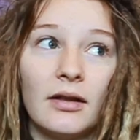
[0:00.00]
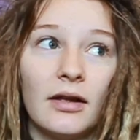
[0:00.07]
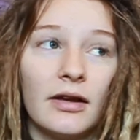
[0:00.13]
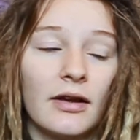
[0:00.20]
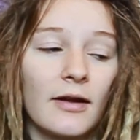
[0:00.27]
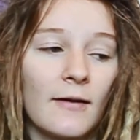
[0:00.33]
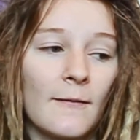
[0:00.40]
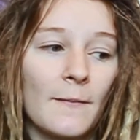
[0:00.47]

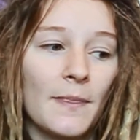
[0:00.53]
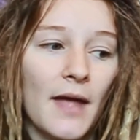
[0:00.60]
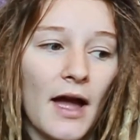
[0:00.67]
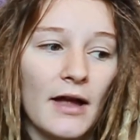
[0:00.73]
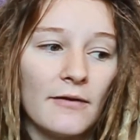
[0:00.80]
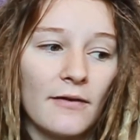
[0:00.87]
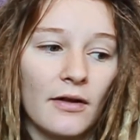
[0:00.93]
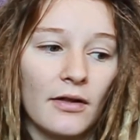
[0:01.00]
Like,
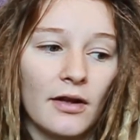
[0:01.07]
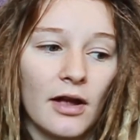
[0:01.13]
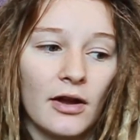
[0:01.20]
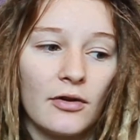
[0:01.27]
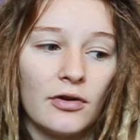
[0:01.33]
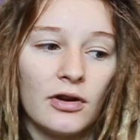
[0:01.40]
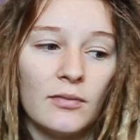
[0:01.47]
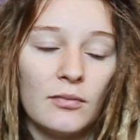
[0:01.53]
I felt like I
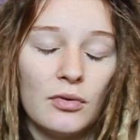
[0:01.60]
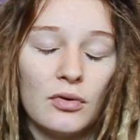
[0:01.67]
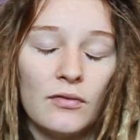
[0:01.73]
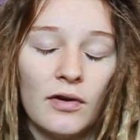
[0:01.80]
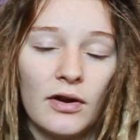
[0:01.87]
couldn't move,